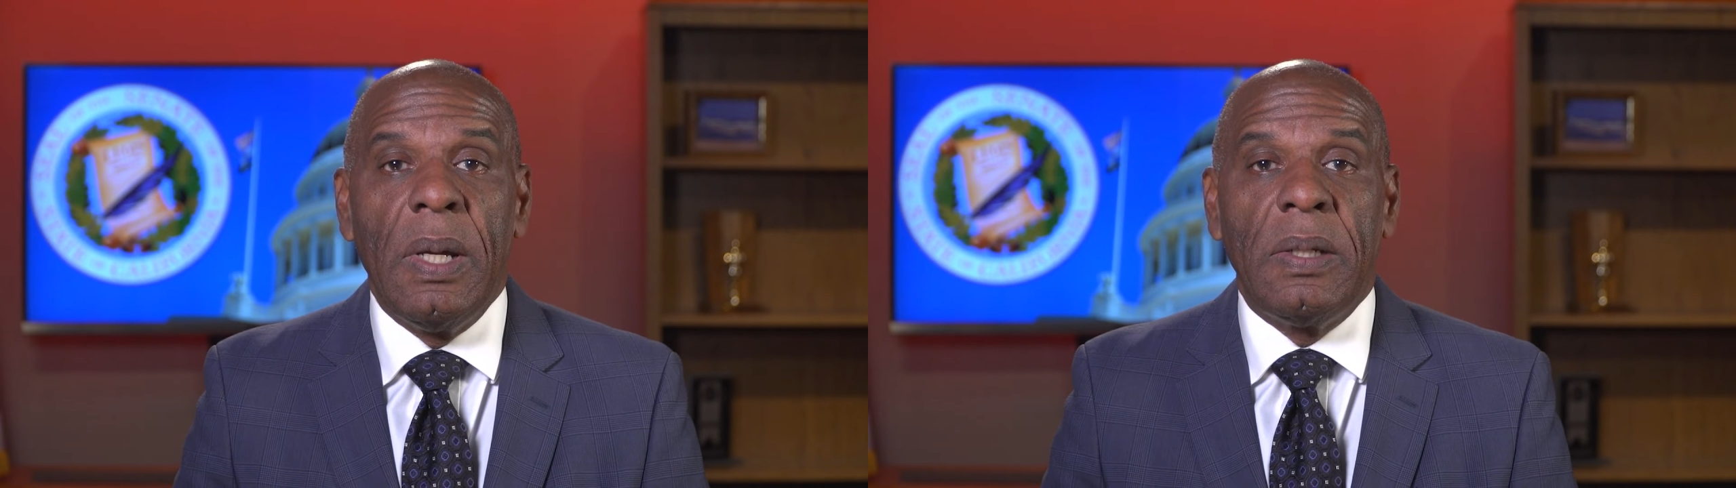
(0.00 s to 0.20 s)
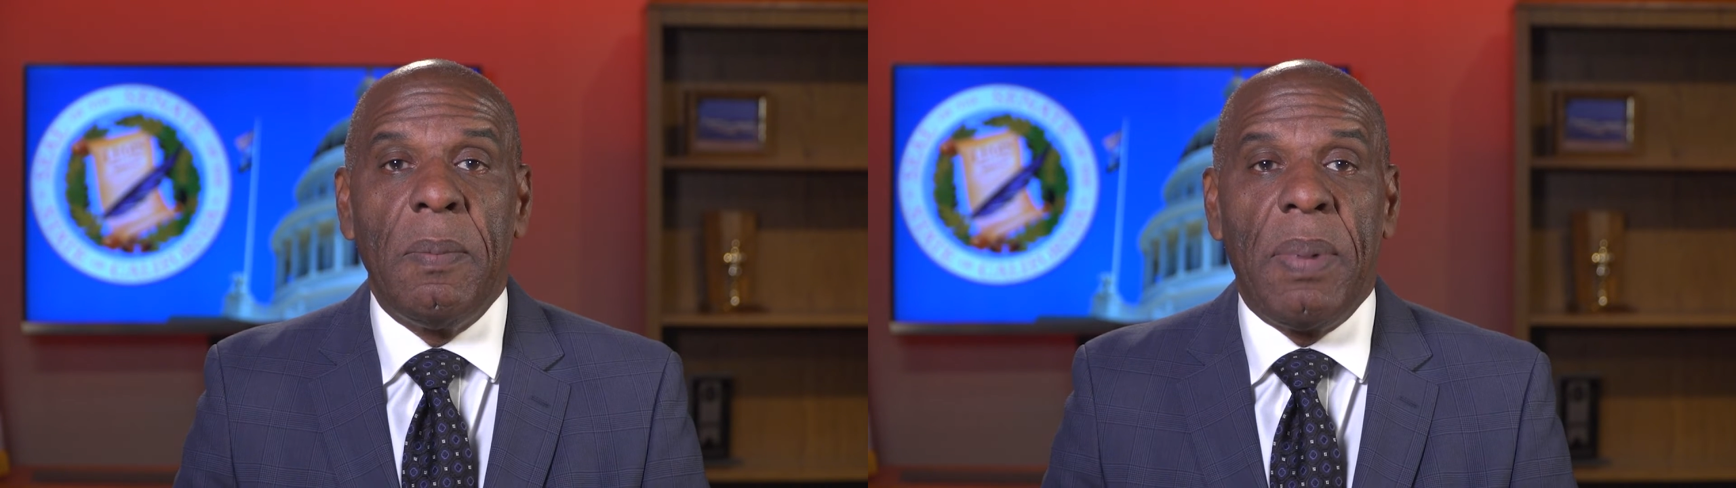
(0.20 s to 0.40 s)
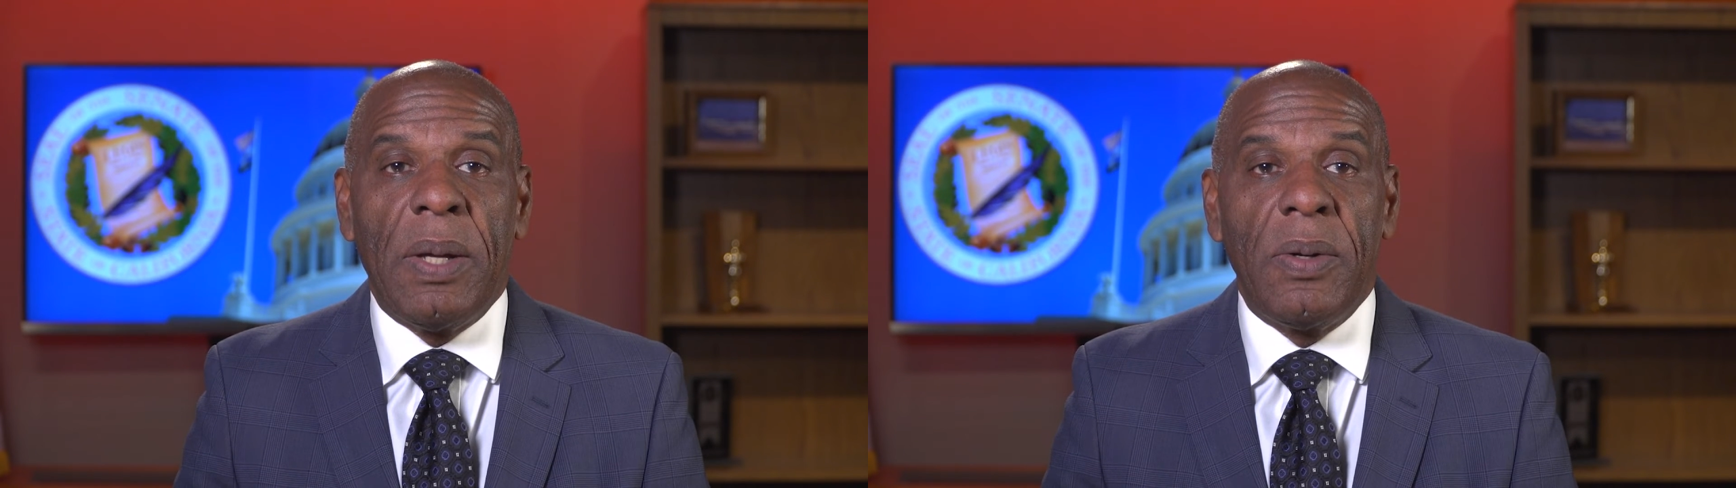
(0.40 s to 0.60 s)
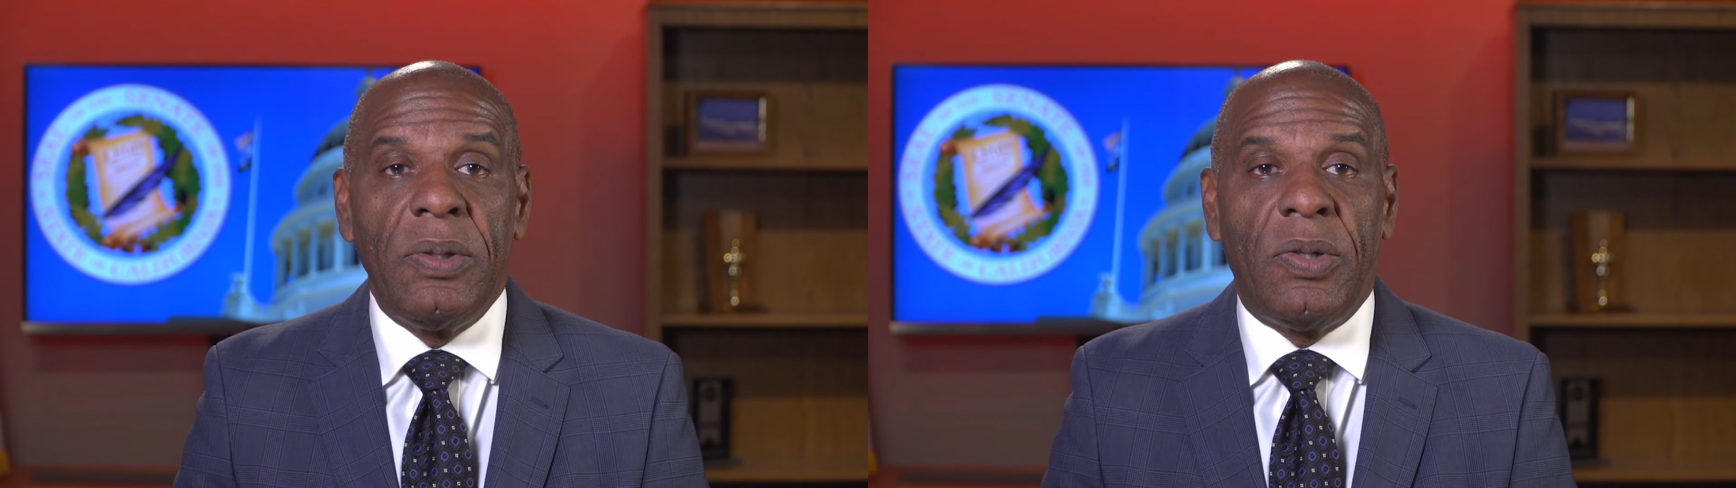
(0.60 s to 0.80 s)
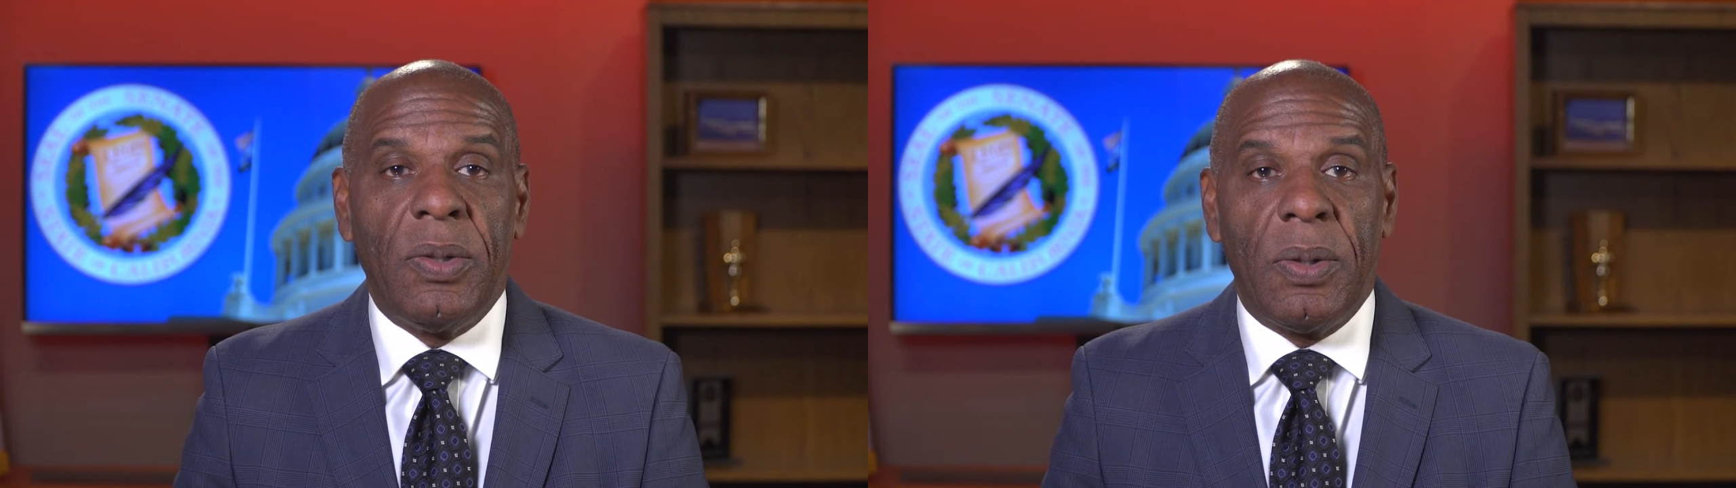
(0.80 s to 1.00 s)
to better
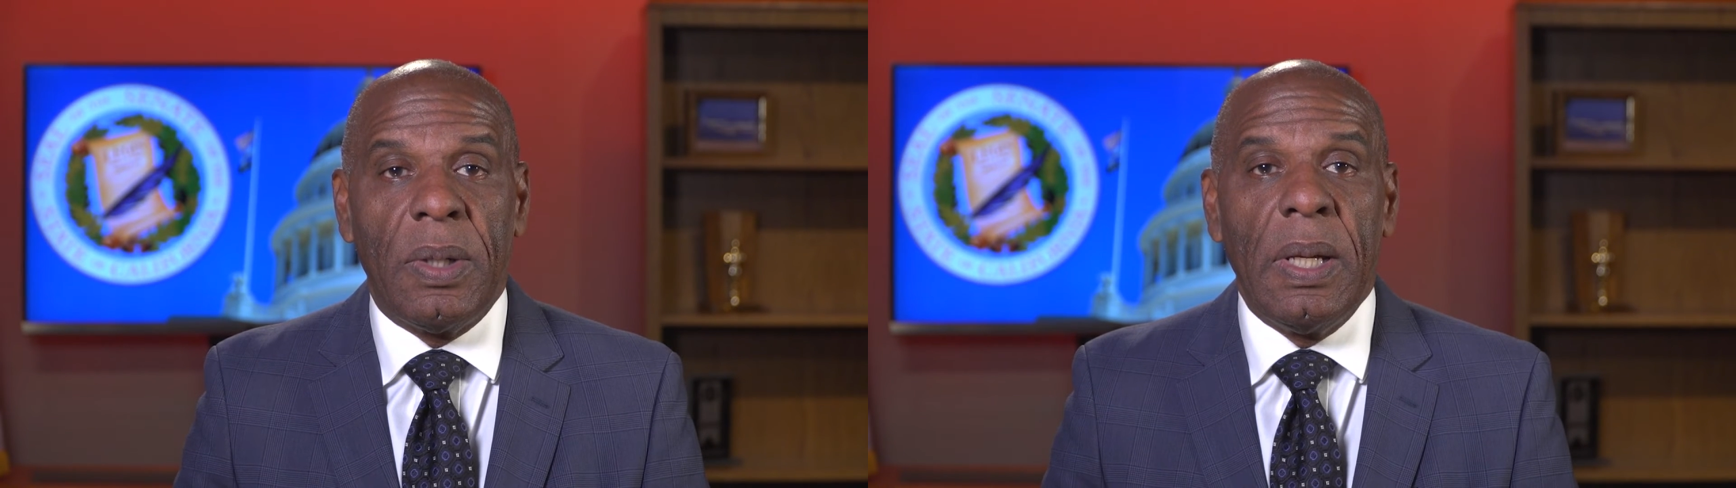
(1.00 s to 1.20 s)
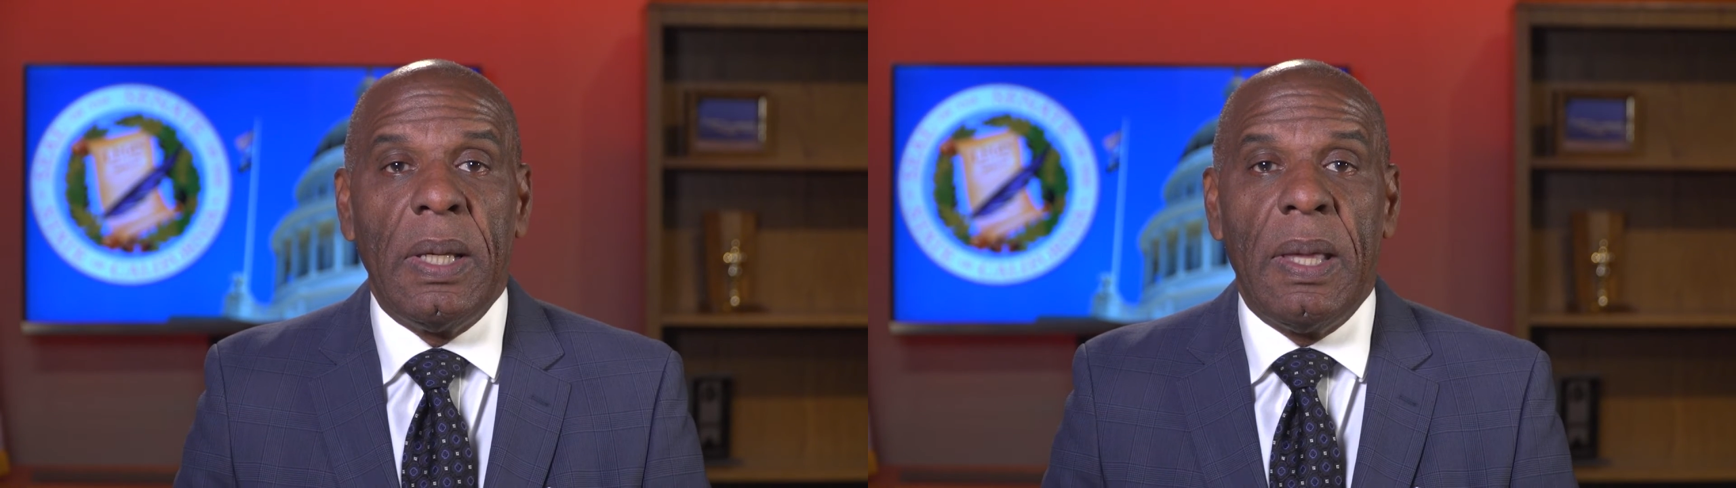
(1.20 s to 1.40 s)
ensure